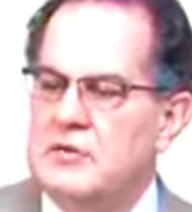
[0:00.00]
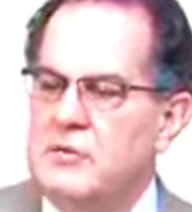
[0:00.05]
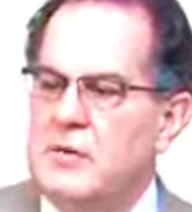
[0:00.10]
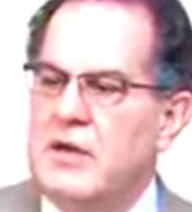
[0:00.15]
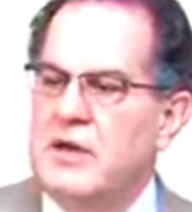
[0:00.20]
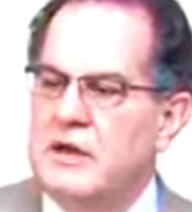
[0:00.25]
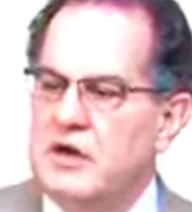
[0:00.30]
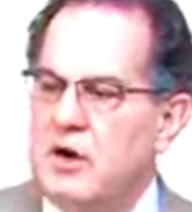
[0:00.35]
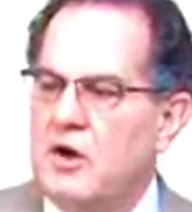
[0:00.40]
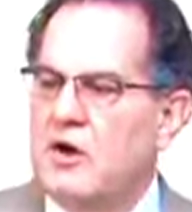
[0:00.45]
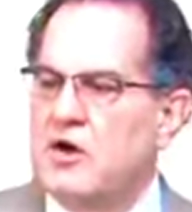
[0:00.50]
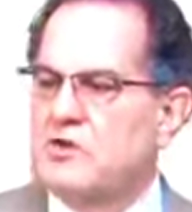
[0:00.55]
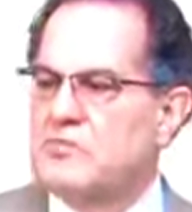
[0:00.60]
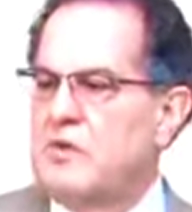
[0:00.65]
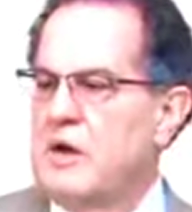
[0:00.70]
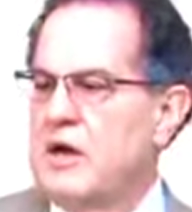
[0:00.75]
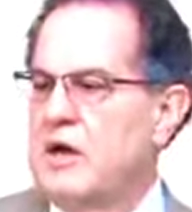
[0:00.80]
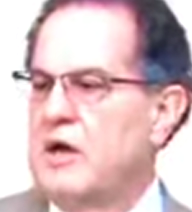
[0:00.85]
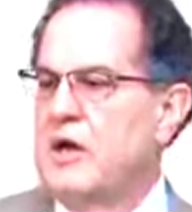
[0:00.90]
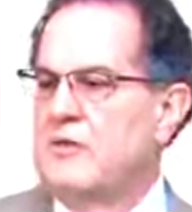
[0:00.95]
we
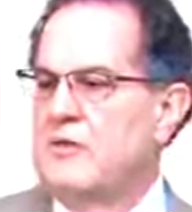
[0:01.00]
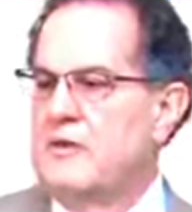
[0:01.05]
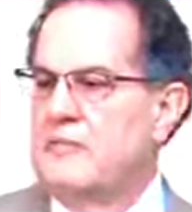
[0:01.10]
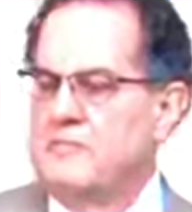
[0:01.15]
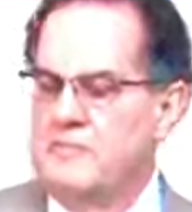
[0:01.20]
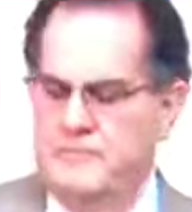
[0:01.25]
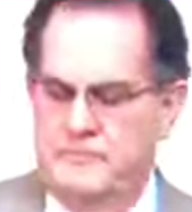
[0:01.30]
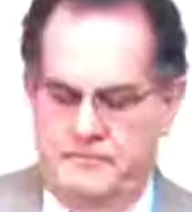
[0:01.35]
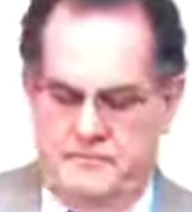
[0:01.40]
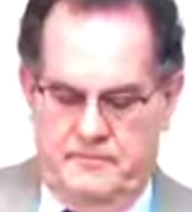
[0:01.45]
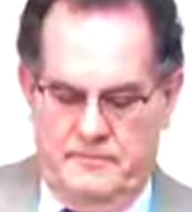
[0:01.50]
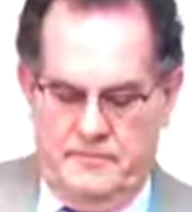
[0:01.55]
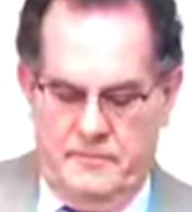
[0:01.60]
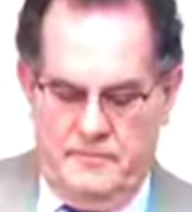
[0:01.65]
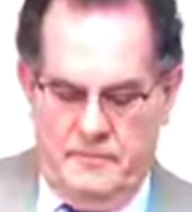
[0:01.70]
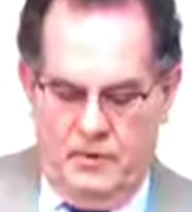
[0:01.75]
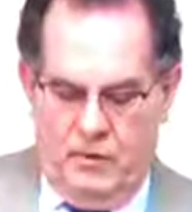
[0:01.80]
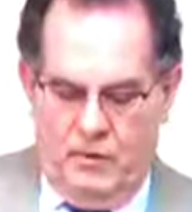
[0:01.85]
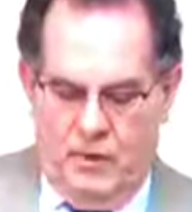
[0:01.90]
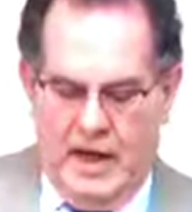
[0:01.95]
encourage another
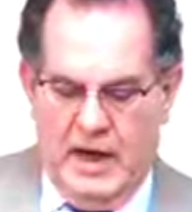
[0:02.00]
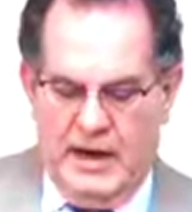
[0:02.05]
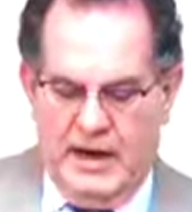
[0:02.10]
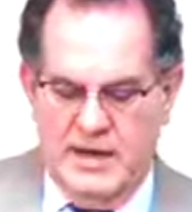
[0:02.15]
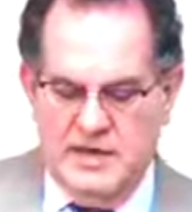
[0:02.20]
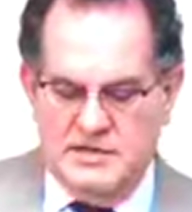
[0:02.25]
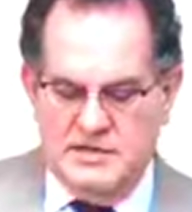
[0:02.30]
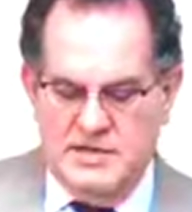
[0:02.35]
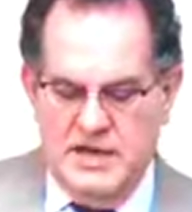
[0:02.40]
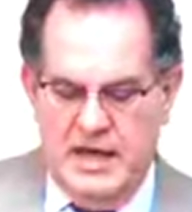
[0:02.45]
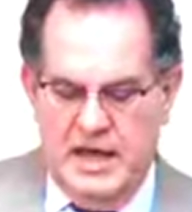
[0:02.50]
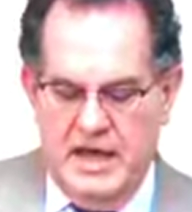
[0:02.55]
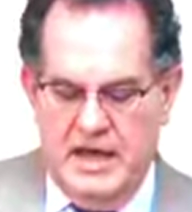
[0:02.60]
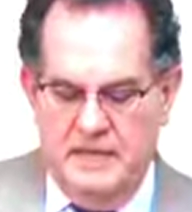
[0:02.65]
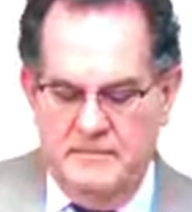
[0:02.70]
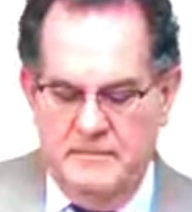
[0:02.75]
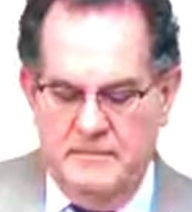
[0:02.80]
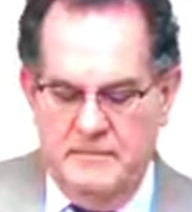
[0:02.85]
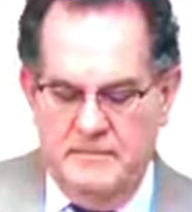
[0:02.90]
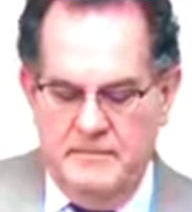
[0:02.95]
while it is
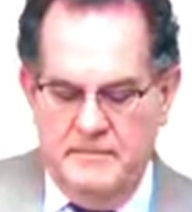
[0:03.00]
day.